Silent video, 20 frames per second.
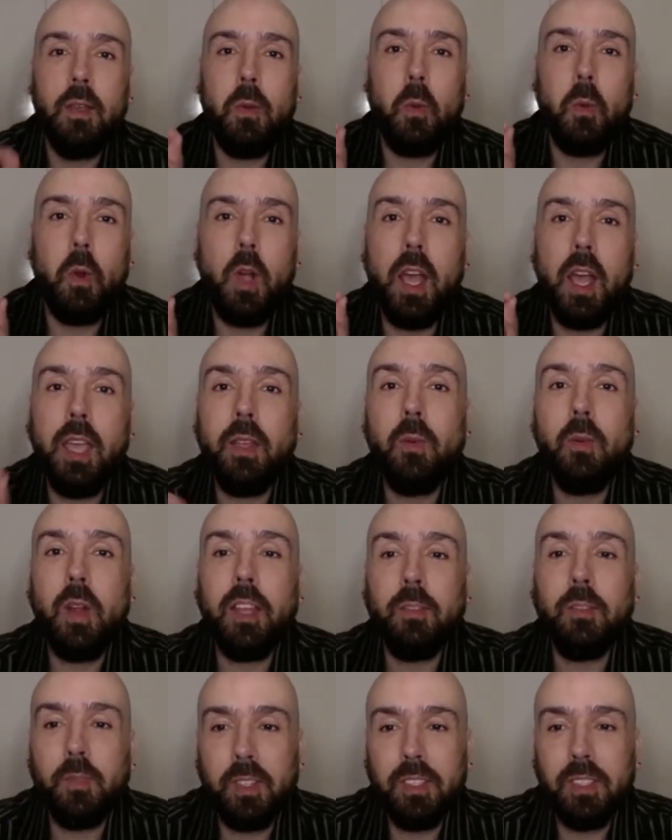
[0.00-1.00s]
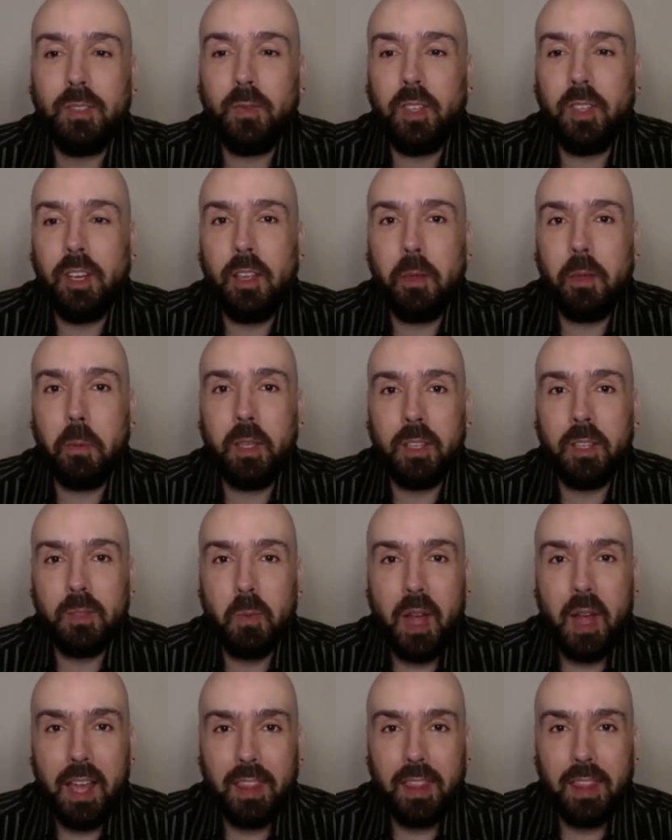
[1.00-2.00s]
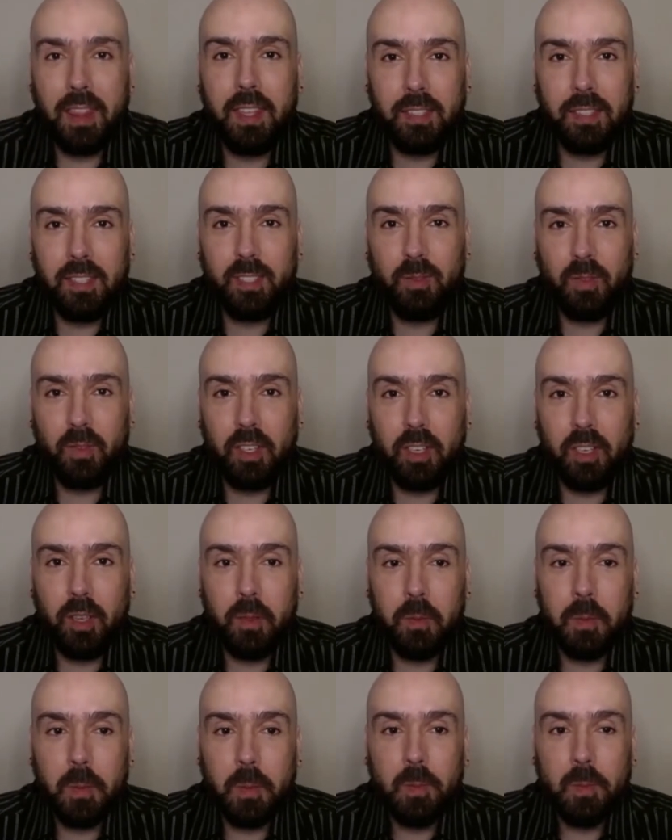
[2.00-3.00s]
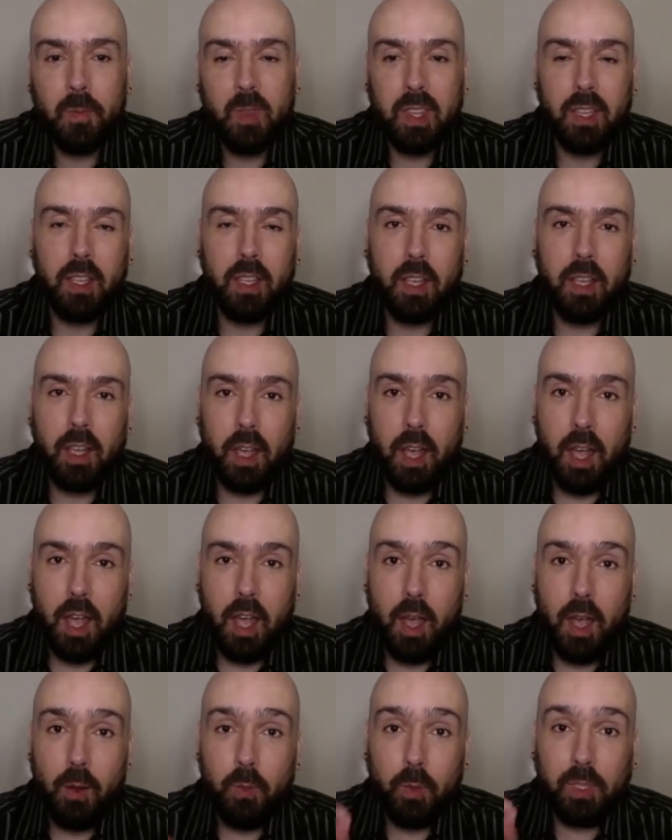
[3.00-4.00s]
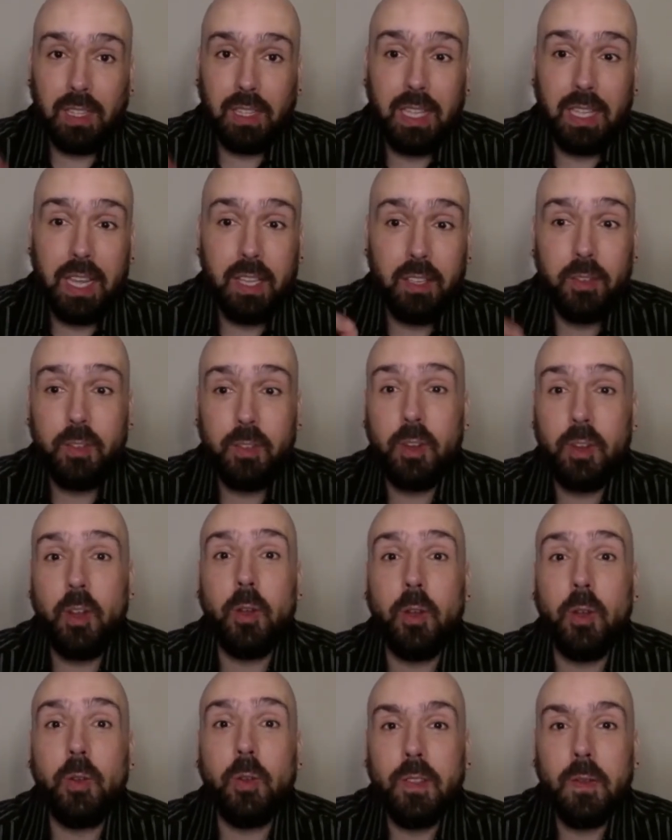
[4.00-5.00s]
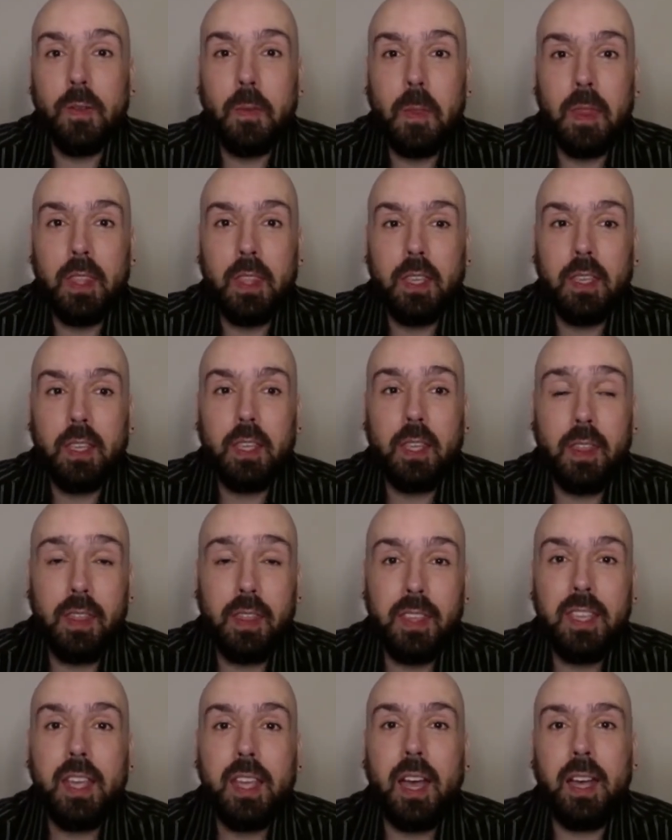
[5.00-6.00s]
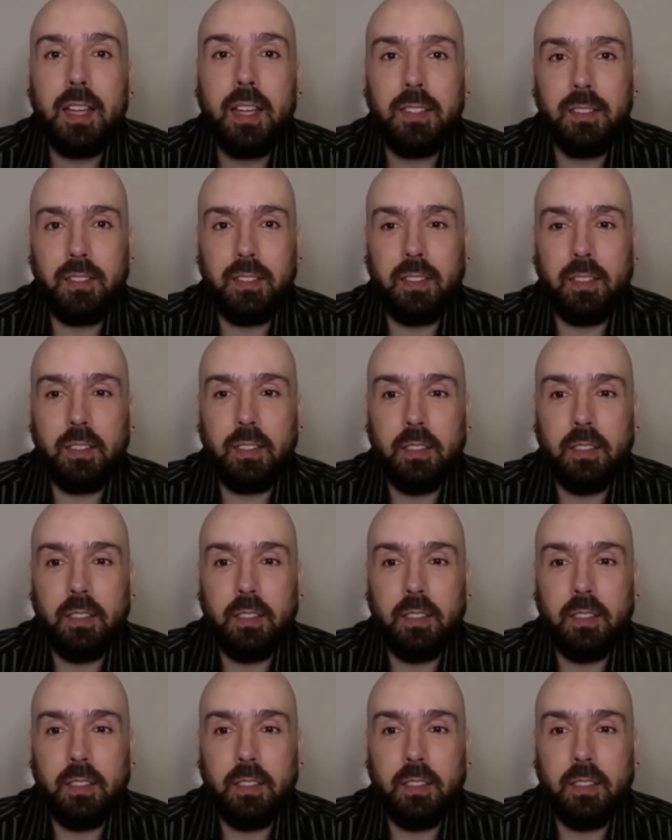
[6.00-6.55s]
Well, hang around for this video, because by the end of this video, I will let you know the answer